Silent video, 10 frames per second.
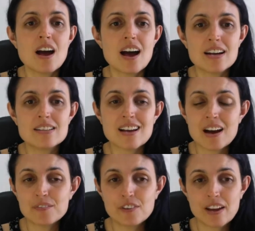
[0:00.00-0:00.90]
And
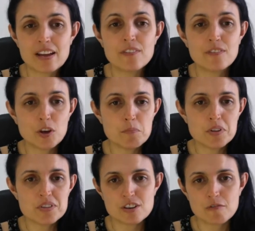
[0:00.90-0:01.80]
after a few
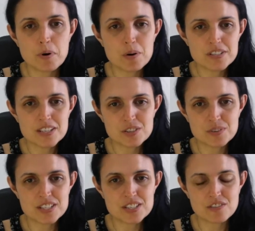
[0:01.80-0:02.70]
months of posting to
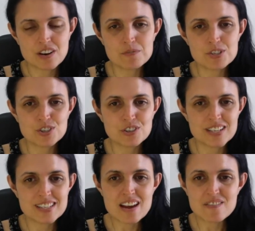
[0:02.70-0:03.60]
Instagram
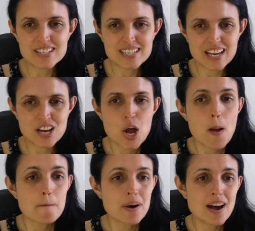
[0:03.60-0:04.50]
stories every day,
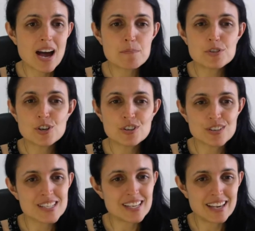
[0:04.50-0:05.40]
perhaps you're
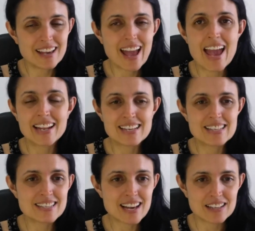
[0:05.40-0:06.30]
not seeing any
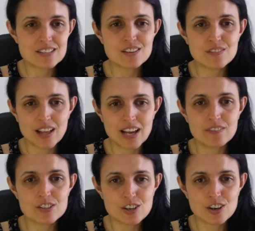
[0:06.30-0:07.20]
signs of life
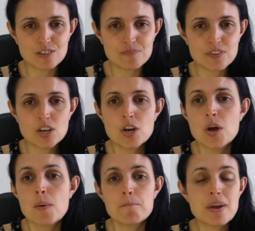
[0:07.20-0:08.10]
at all.
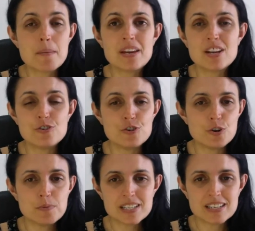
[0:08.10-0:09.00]
Maybe
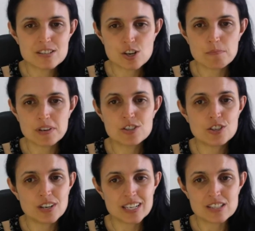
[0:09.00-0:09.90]
nobody is coming to
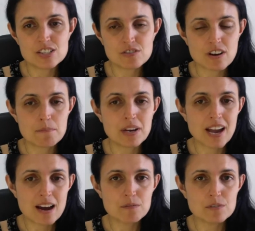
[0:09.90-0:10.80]
your Instagram
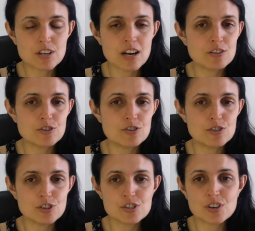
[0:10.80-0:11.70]
account and you're
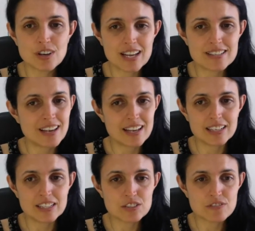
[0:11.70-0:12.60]
just not getting
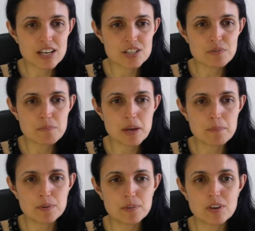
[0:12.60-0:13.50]
any interaction with
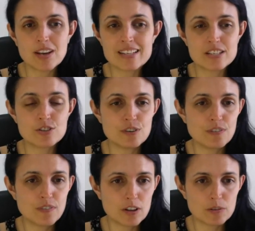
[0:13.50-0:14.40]
people. You're getting no
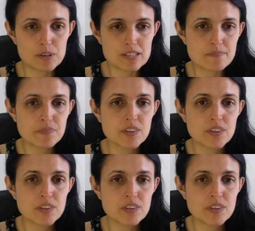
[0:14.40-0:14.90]
followers.